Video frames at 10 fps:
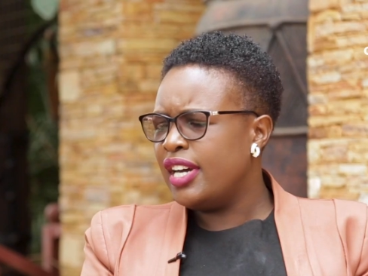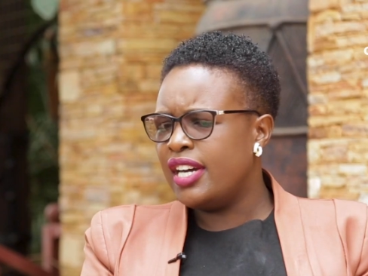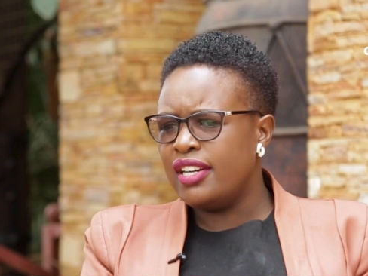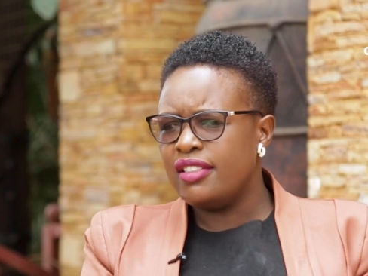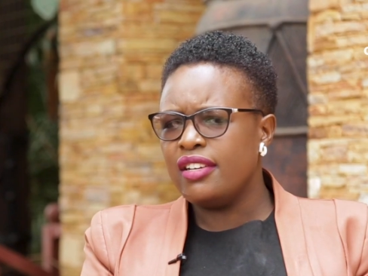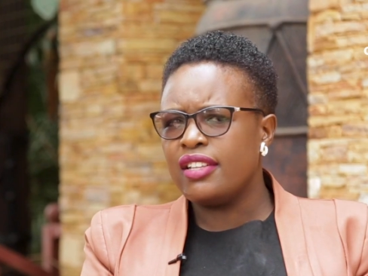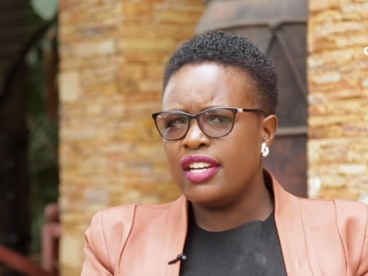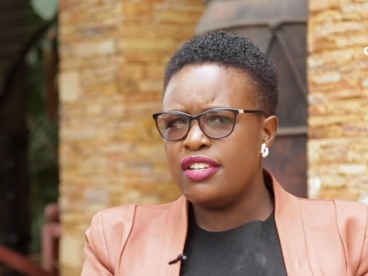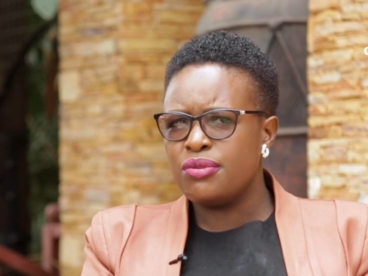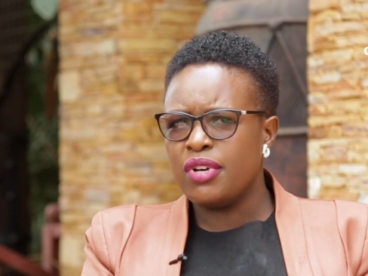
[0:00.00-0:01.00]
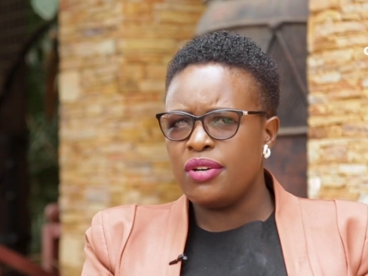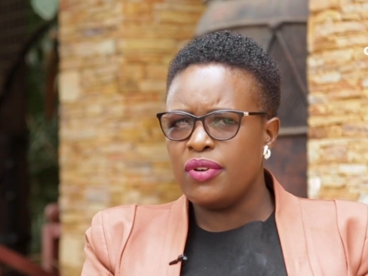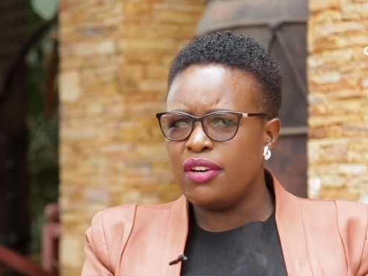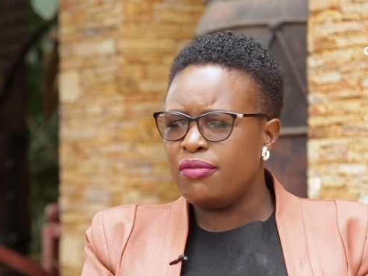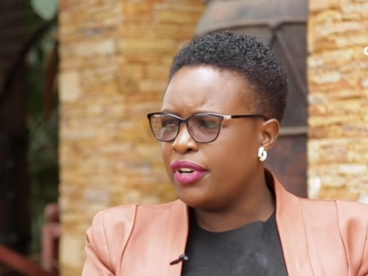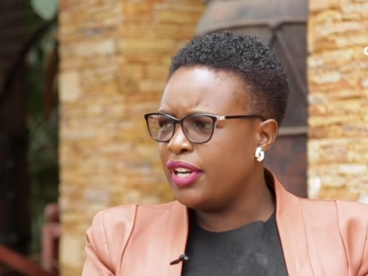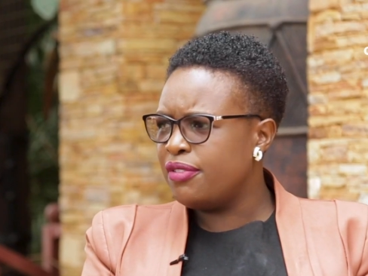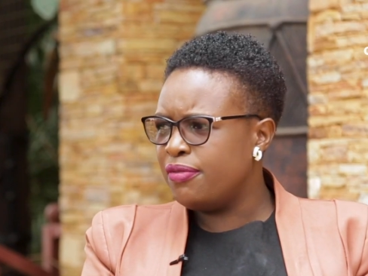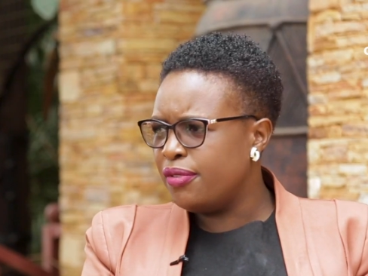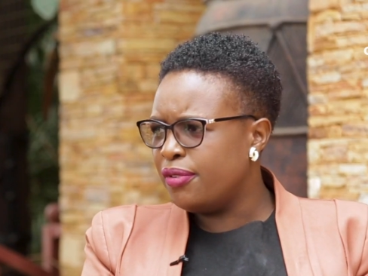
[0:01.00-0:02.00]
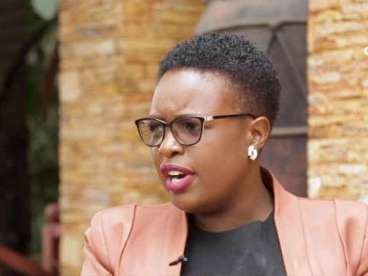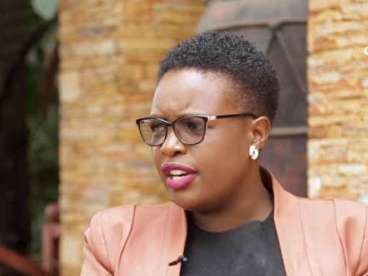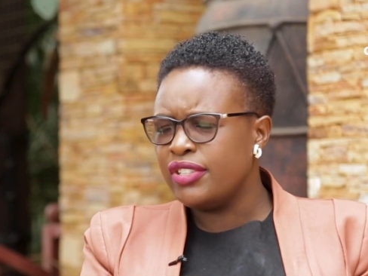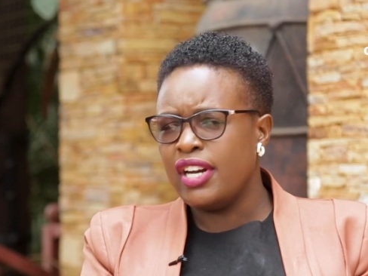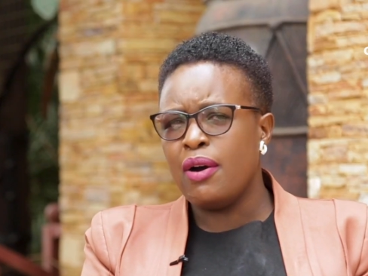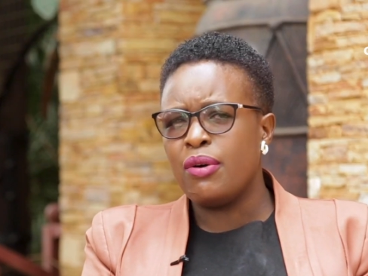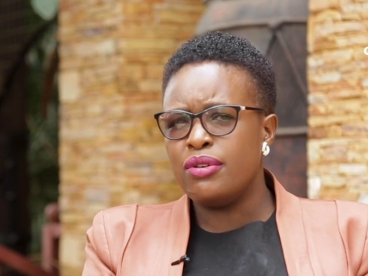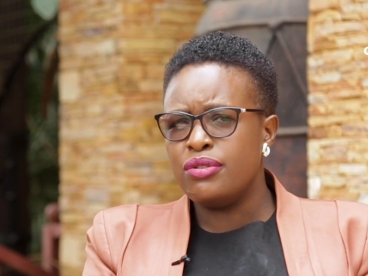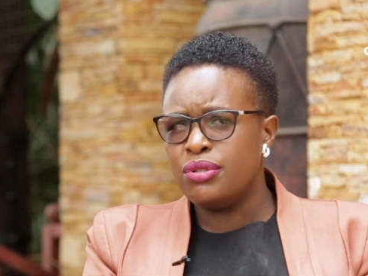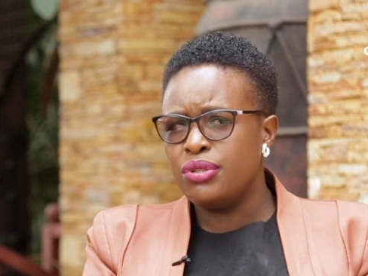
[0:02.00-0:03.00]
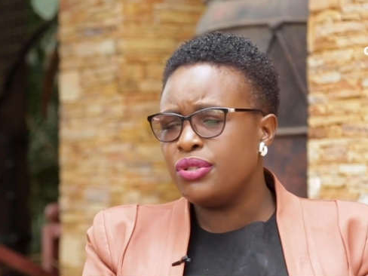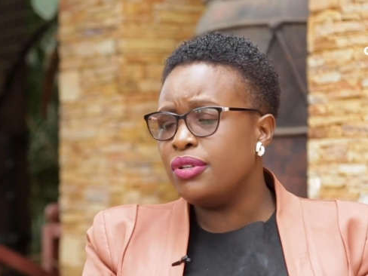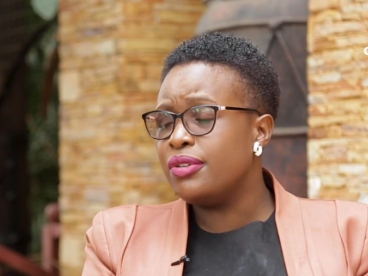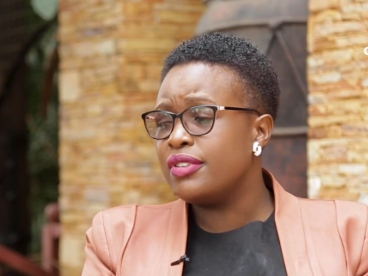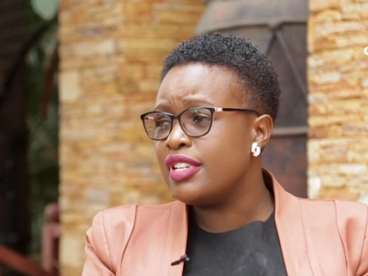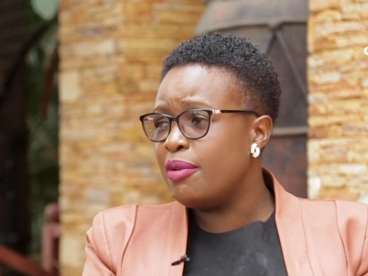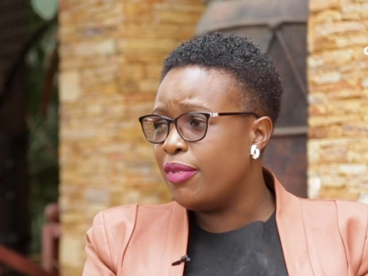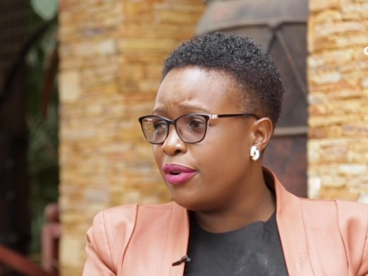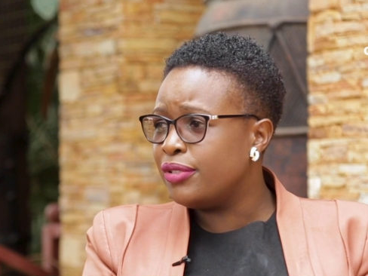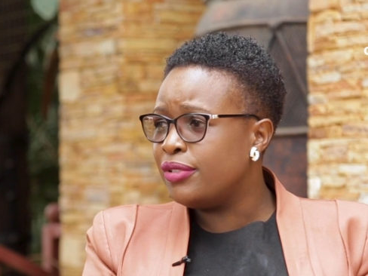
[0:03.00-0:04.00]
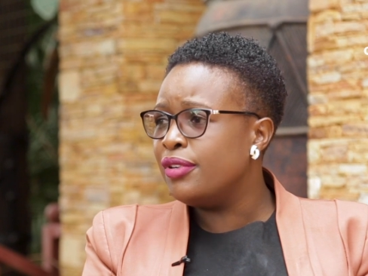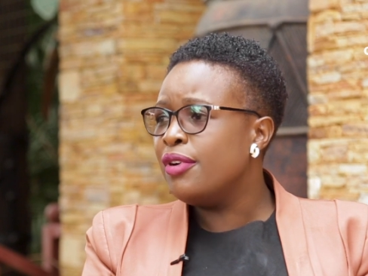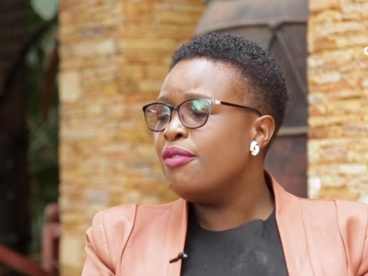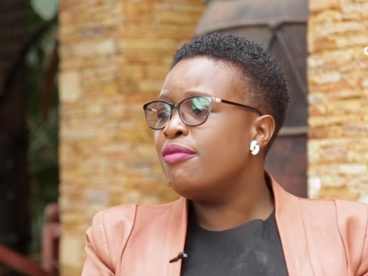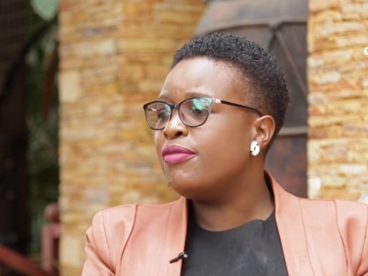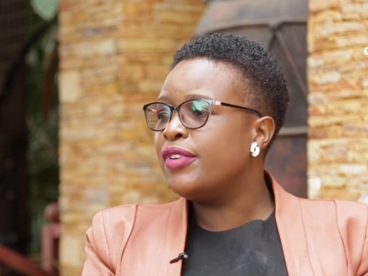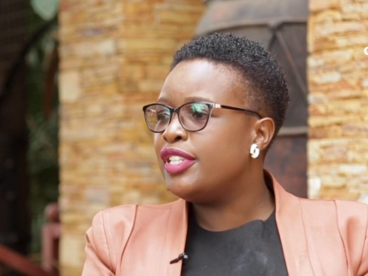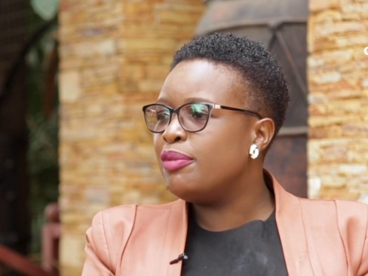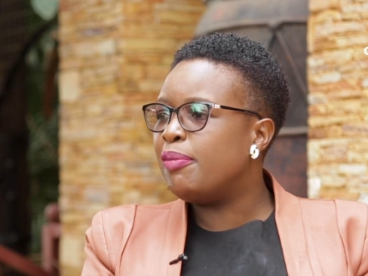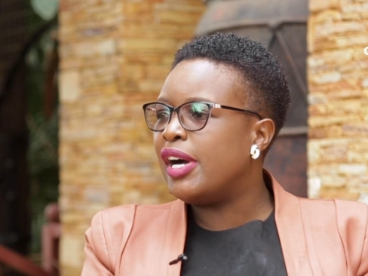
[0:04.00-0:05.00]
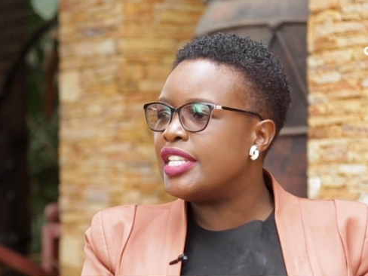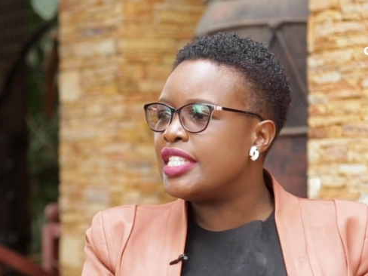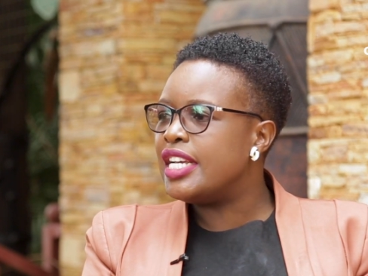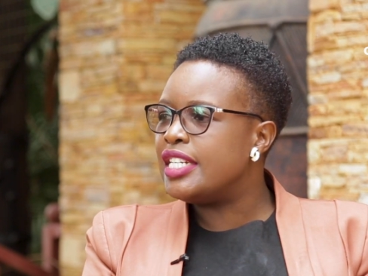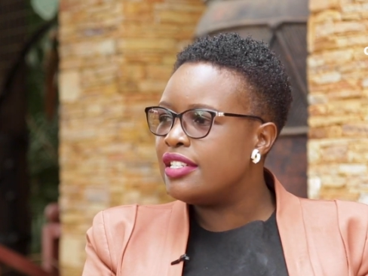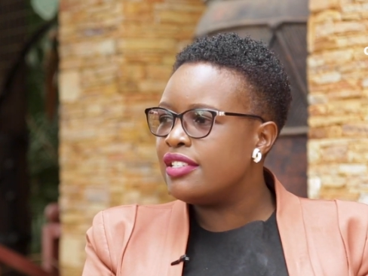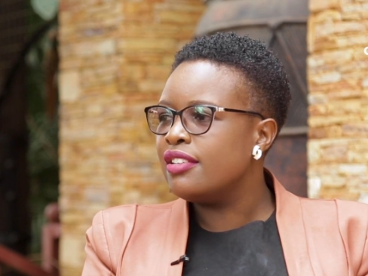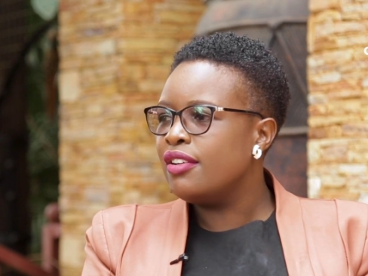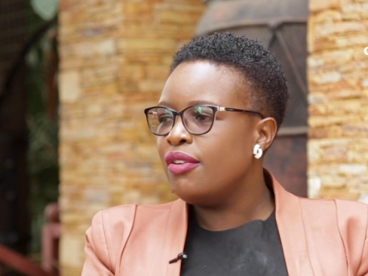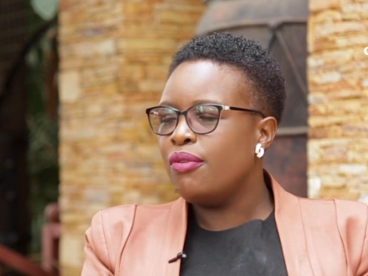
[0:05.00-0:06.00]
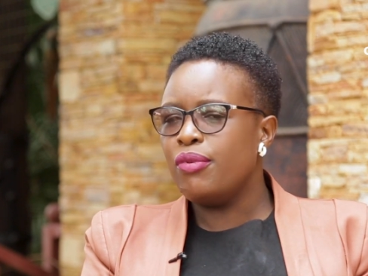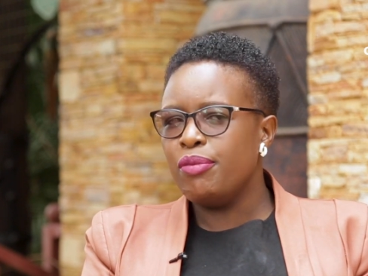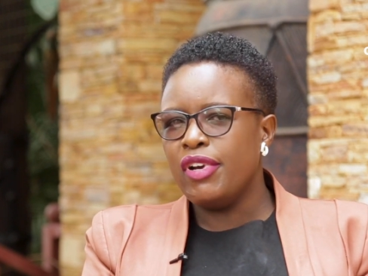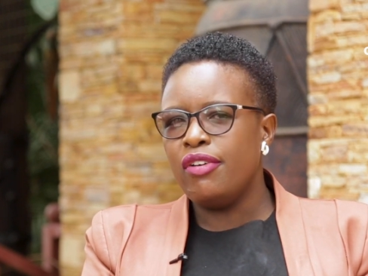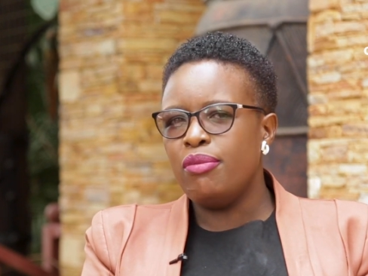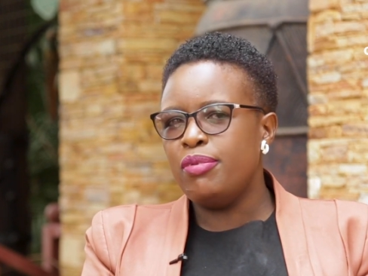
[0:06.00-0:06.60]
And I think that is what we advocate for. Actually, our constitution talks about 40% women